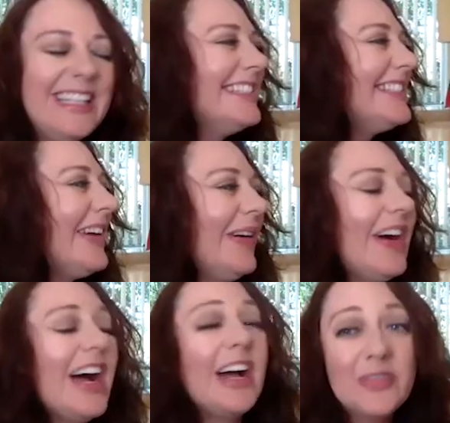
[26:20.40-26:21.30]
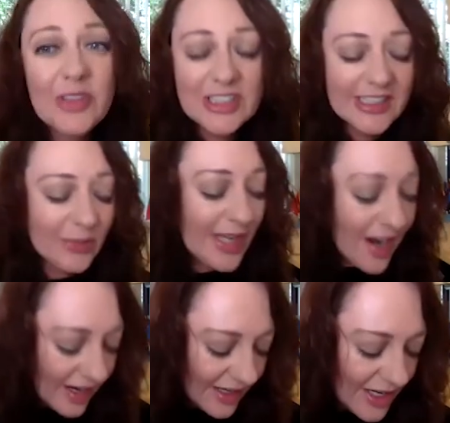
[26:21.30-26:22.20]
So unfortunately, we
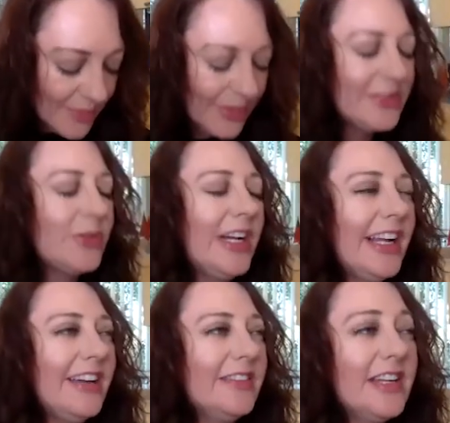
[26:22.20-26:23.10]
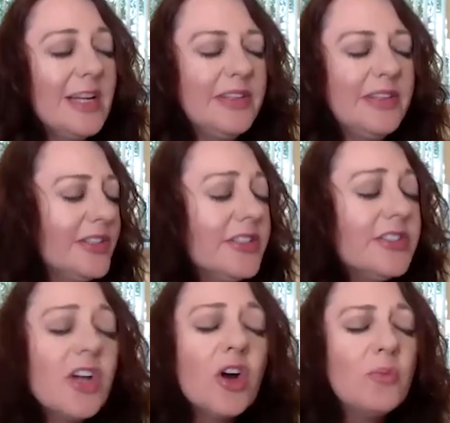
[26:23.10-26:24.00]
are almost running out of time, and there's
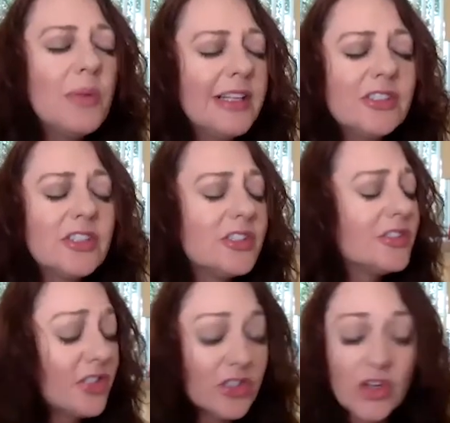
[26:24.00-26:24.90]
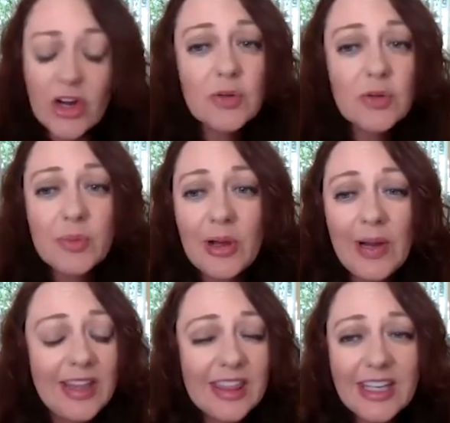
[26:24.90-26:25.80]
so much to talk to you about.
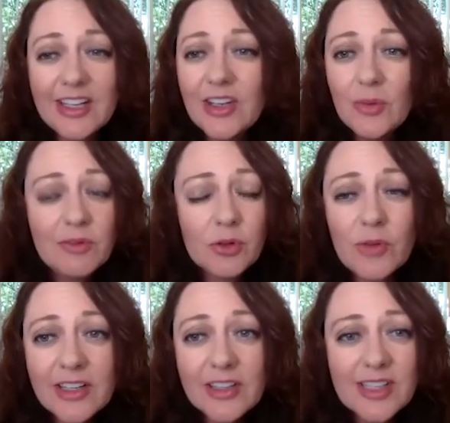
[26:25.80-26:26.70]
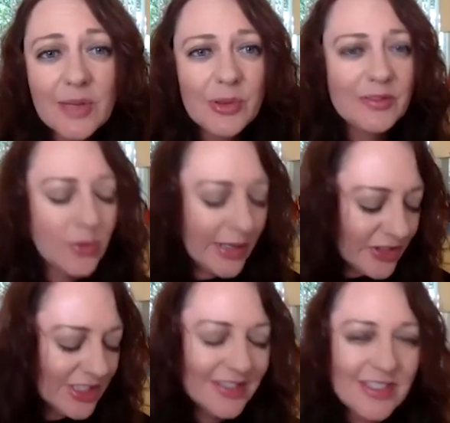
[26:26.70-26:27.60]
I think we have a record number of
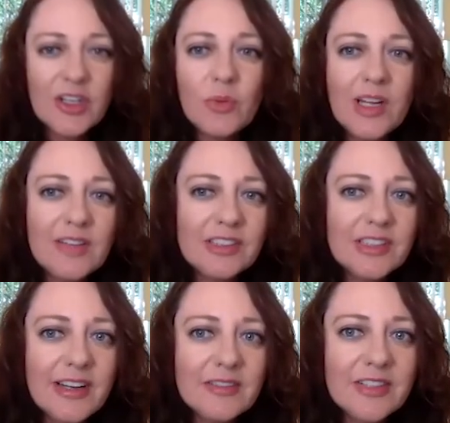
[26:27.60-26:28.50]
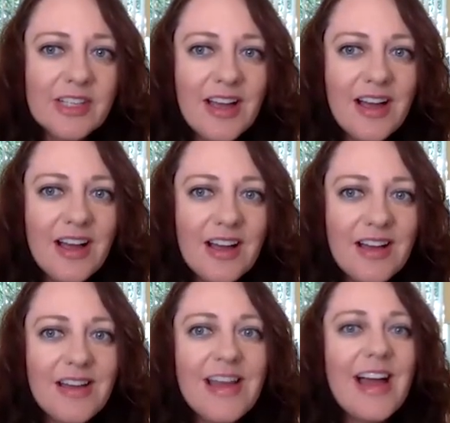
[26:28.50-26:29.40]
questions. I know we have a lot of
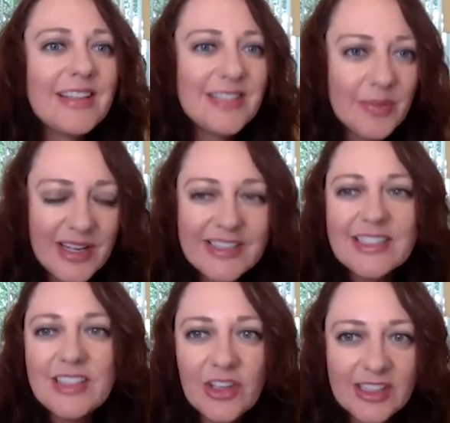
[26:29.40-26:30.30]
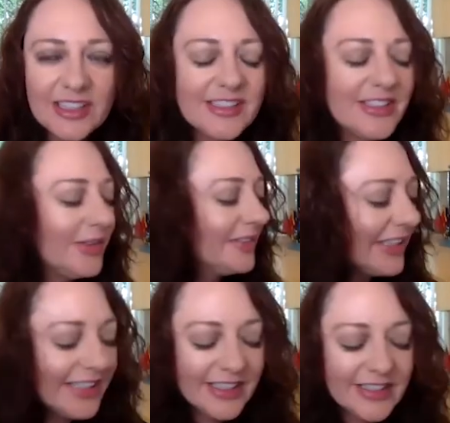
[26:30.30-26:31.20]
academics in the audience who are
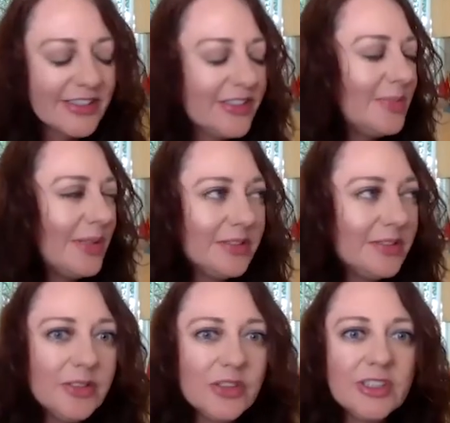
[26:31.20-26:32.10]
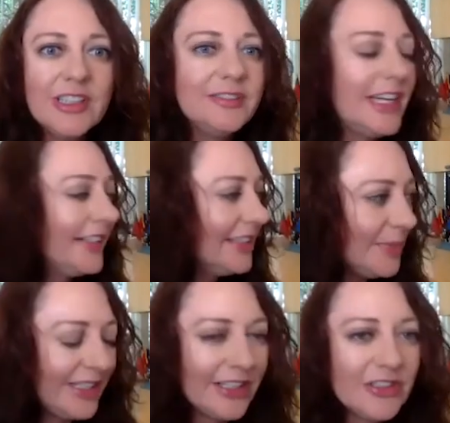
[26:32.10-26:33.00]
very concerned about the future of
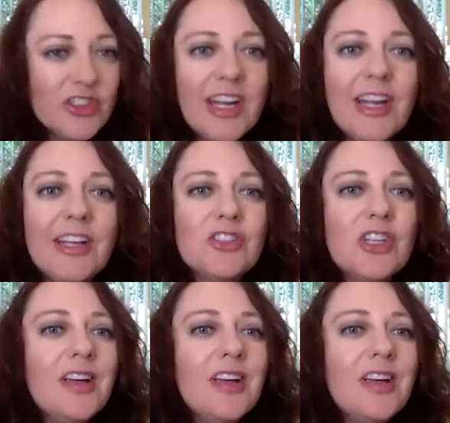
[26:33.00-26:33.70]
academic exchange